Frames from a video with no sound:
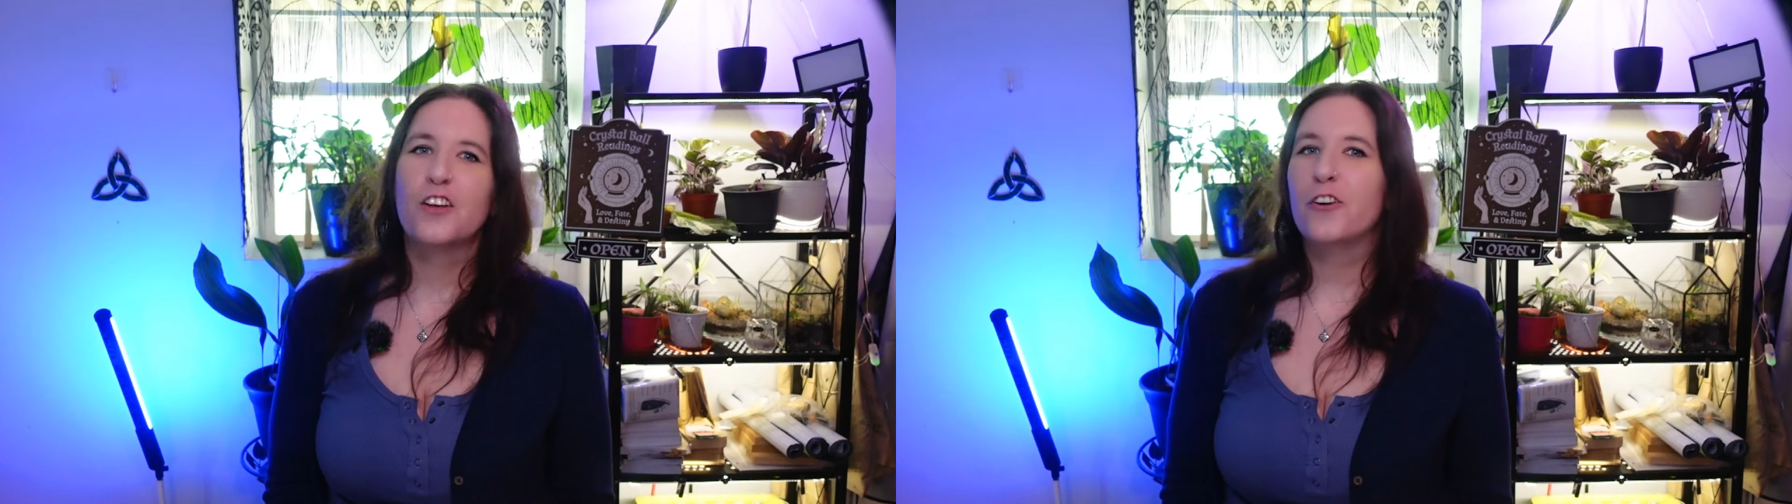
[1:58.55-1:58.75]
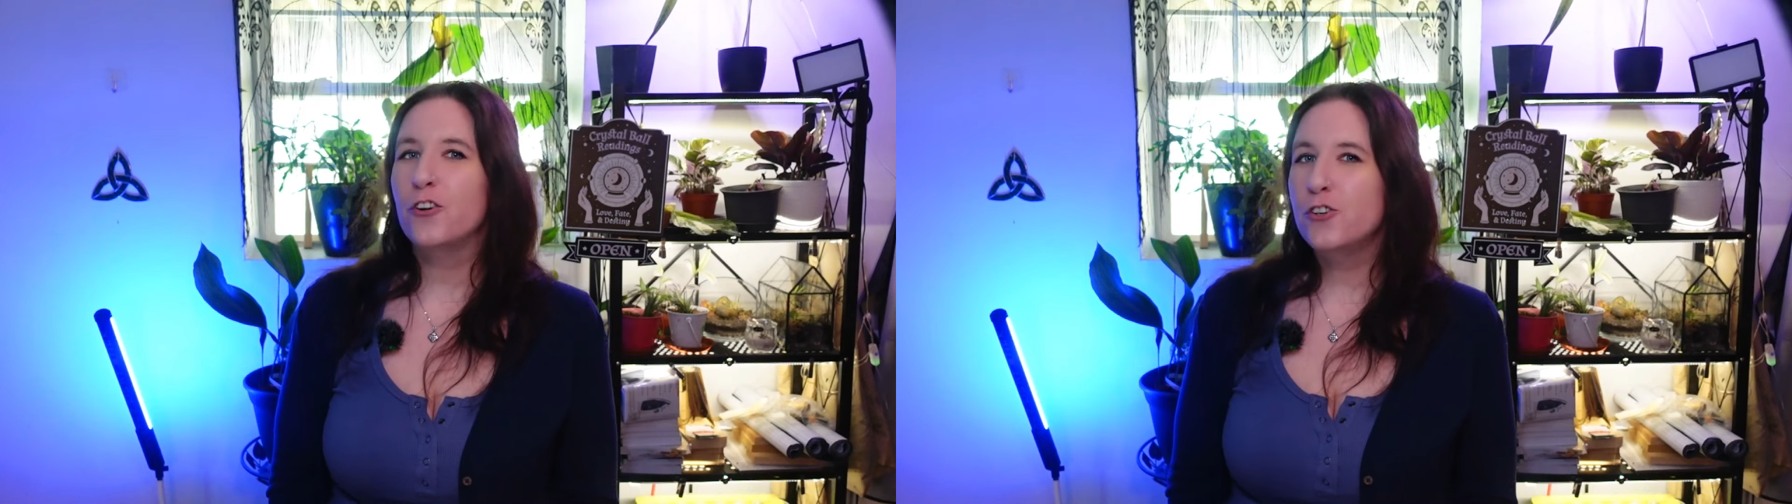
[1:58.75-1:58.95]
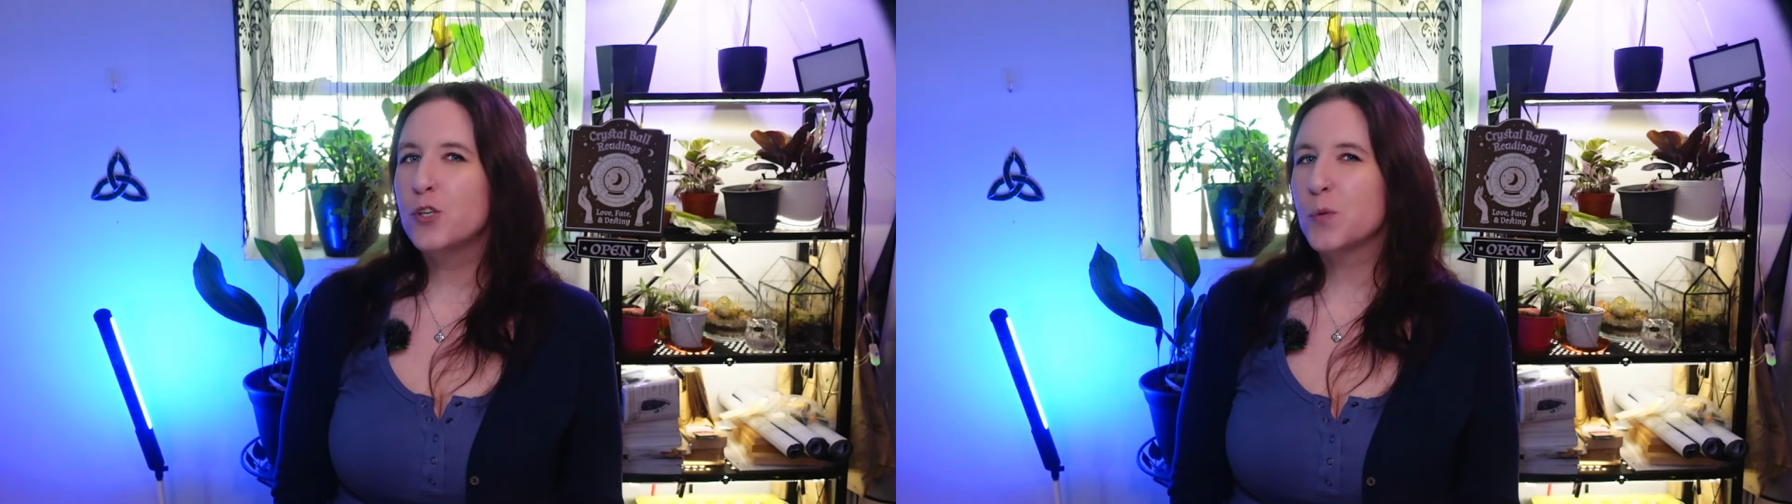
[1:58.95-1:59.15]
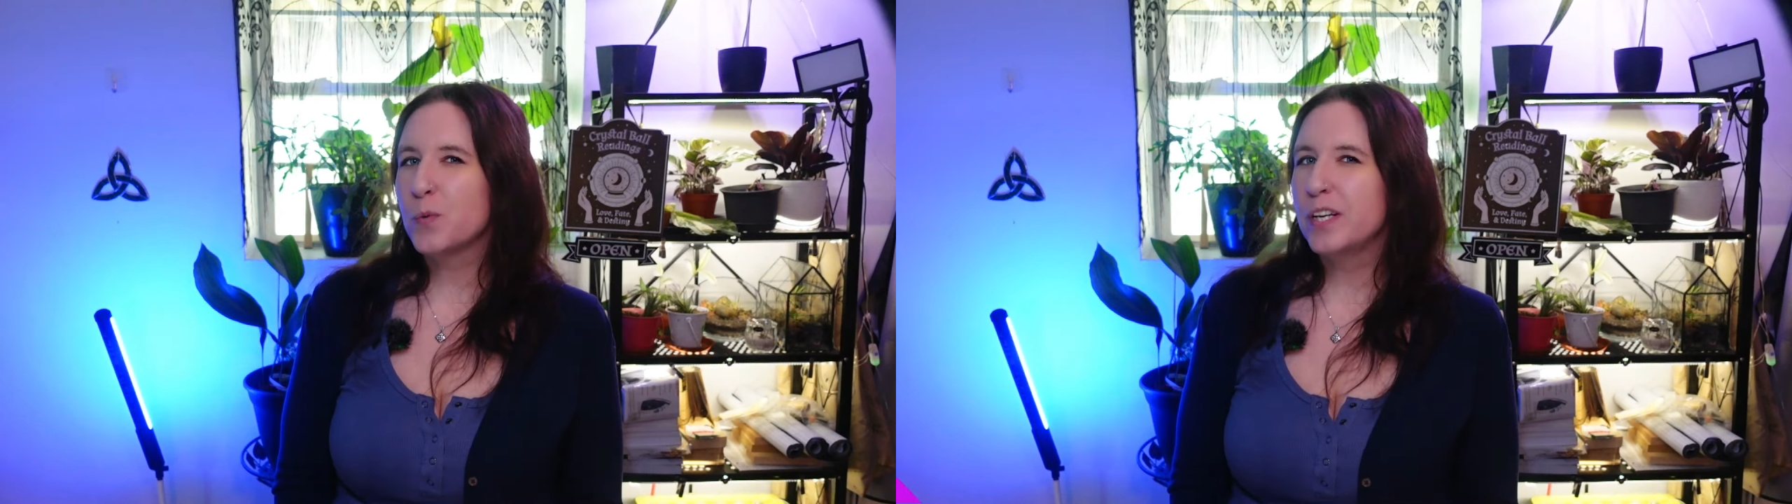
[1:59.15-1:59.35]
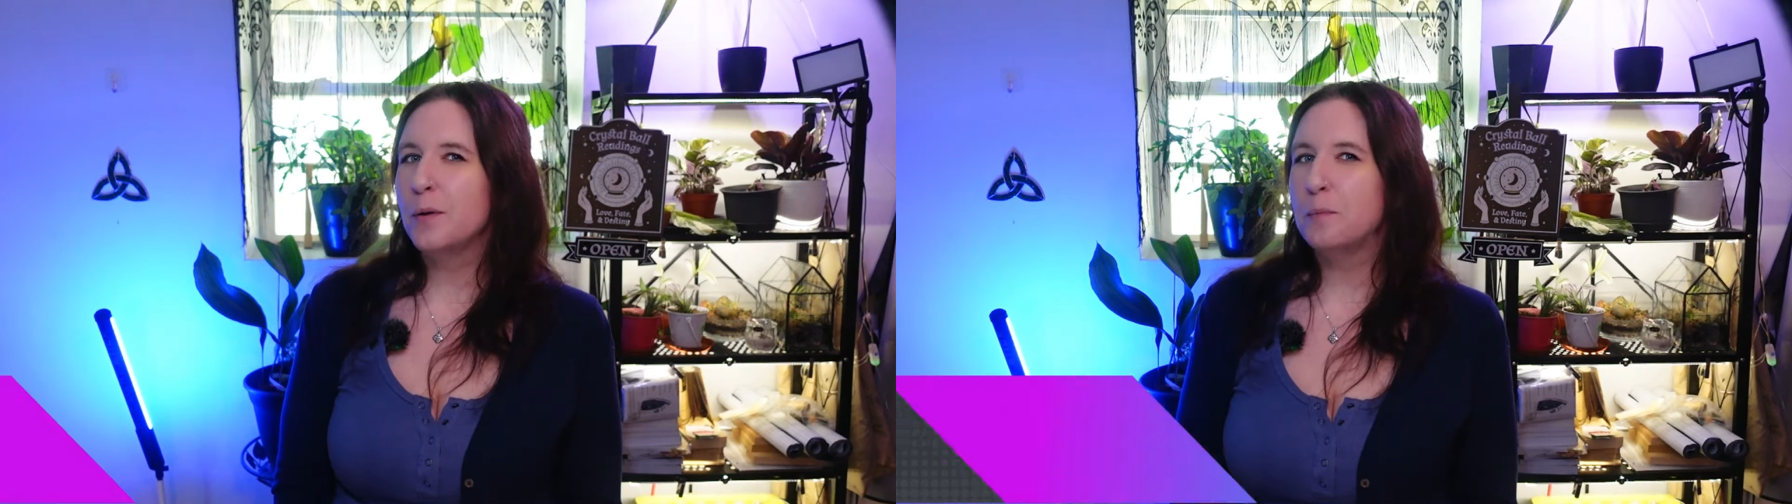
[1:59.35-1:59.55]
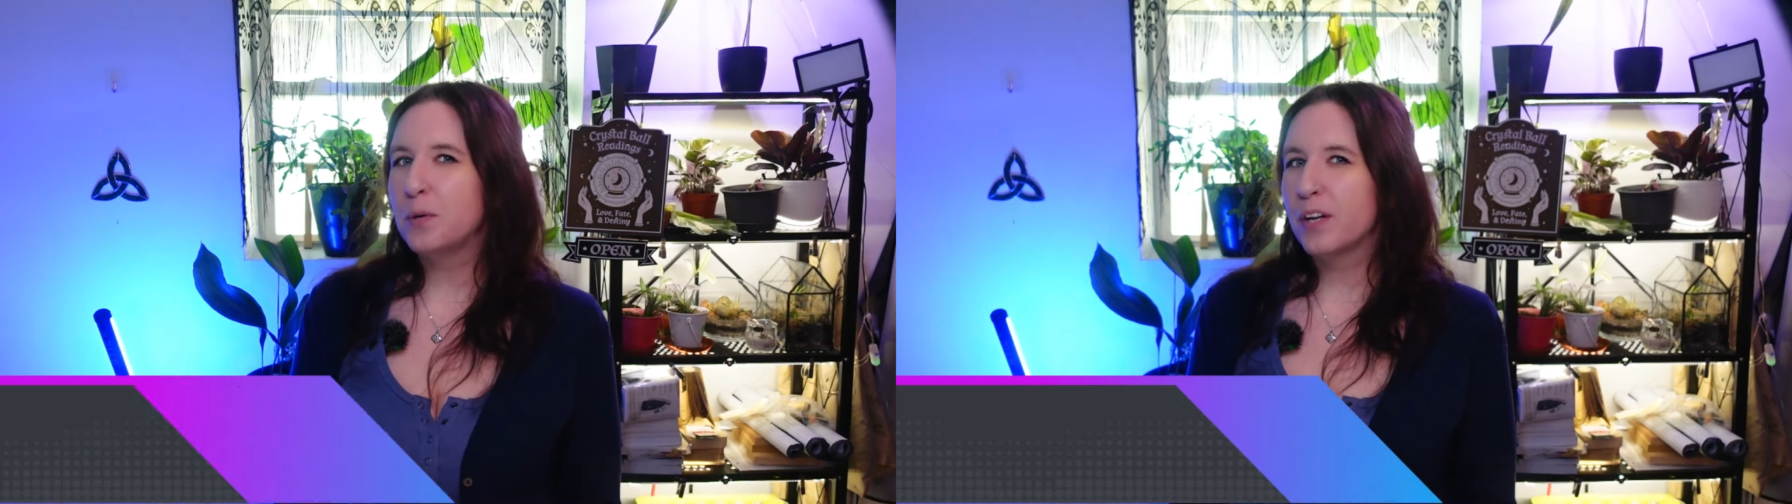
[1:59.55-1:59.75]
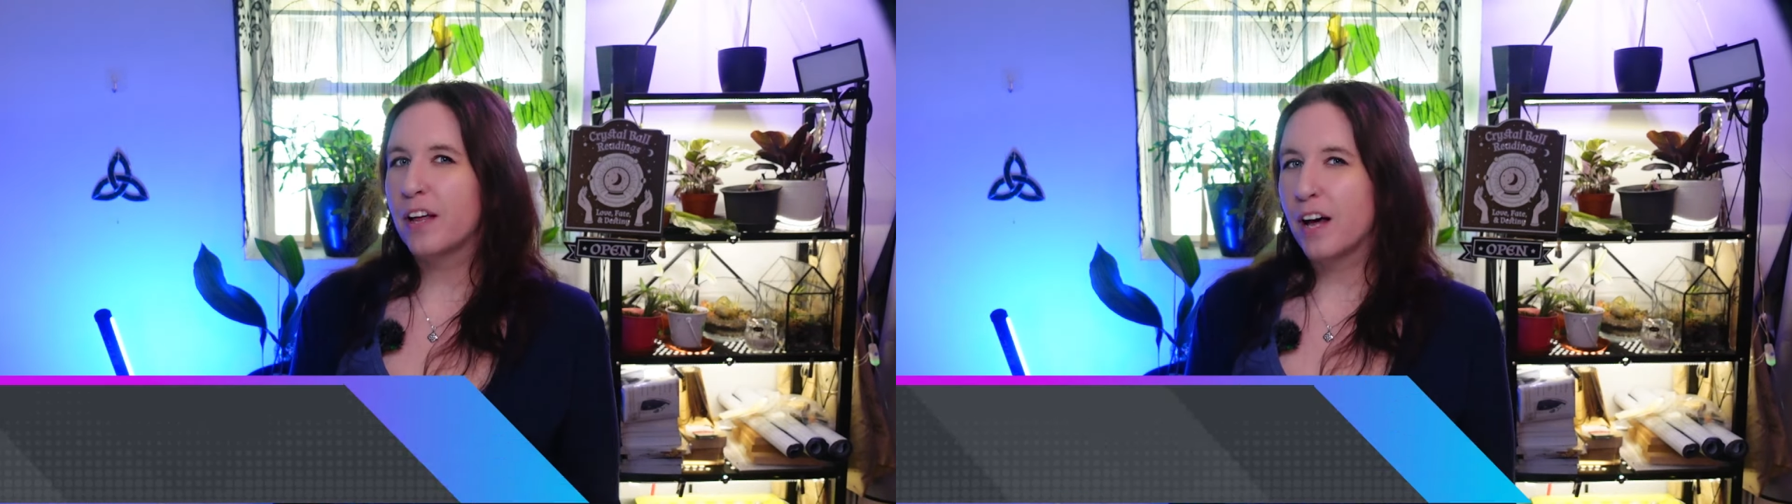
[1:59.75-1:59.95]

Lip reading: could you read a book